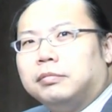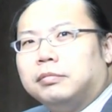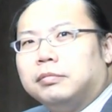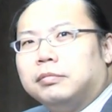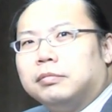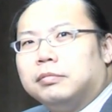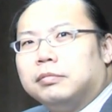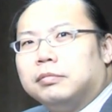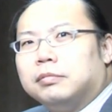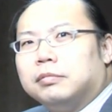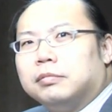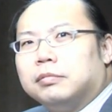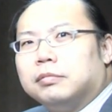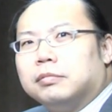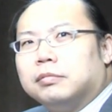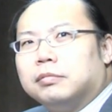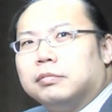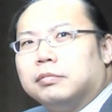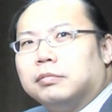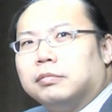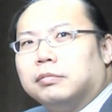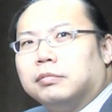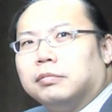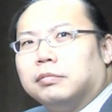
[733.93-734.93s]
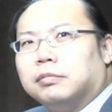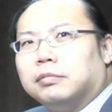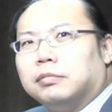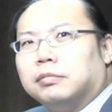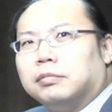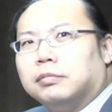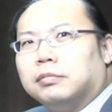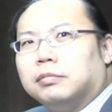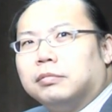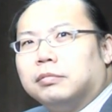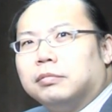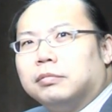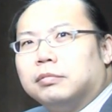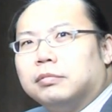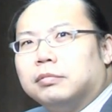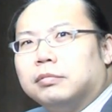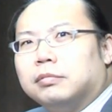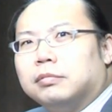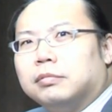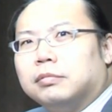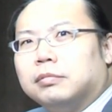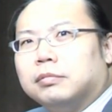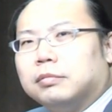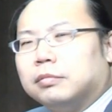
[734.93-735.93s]

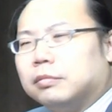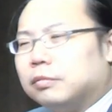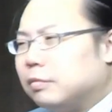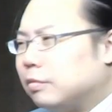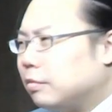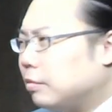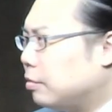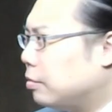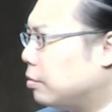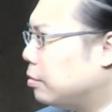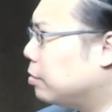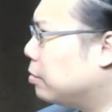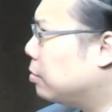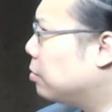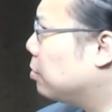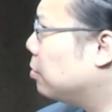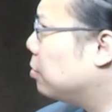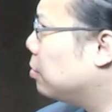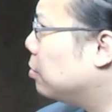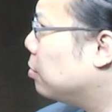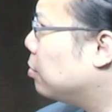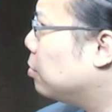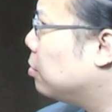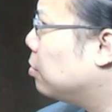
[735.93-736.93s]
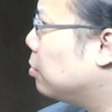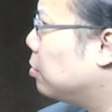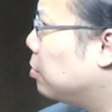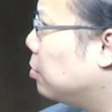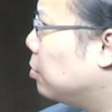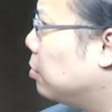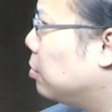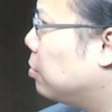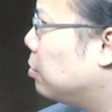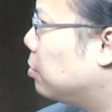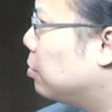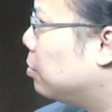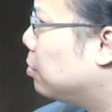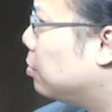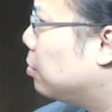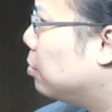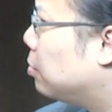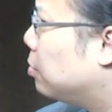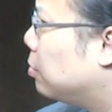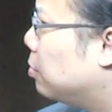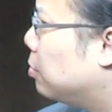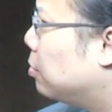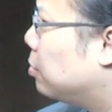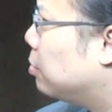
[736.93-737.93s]

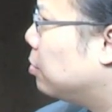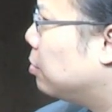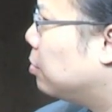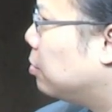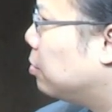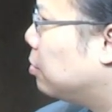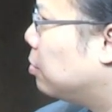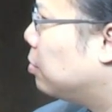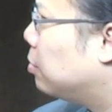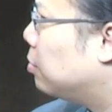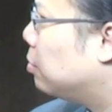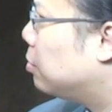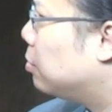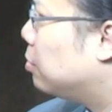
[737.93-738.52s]
[no speech]